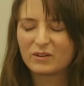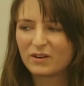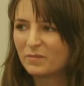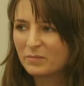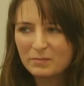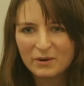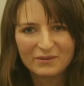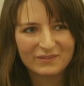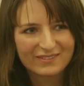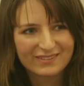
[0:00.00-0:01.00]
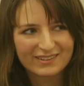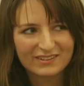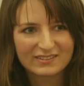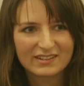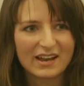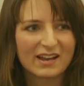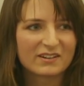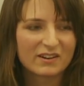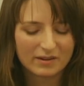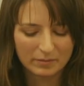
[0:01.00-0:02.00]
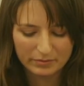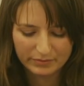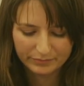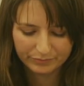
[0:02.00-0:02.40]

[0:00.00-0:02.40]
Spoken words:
You can't be both. It doesn't add up.